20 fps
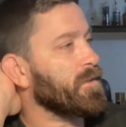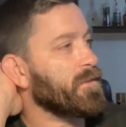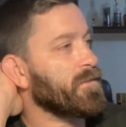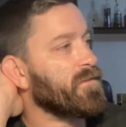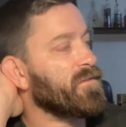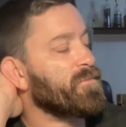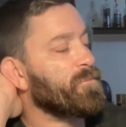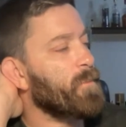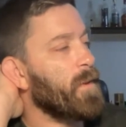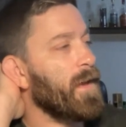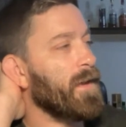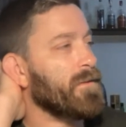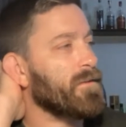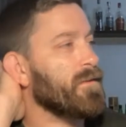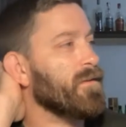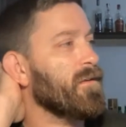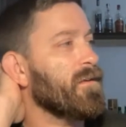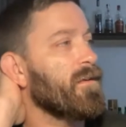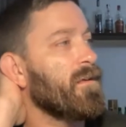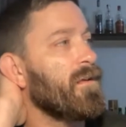
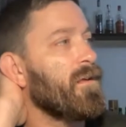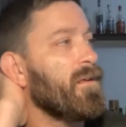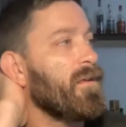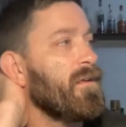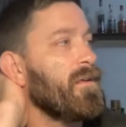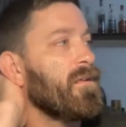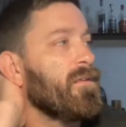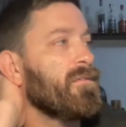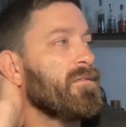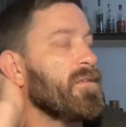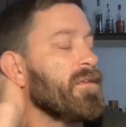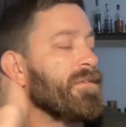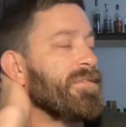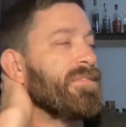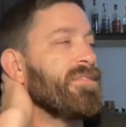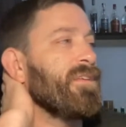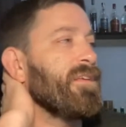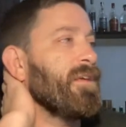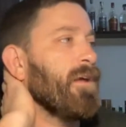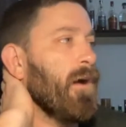expect to
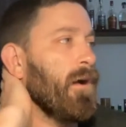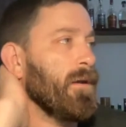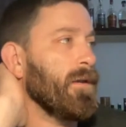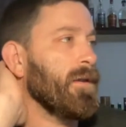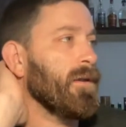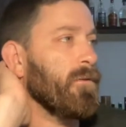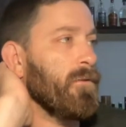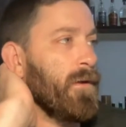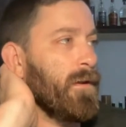see on here.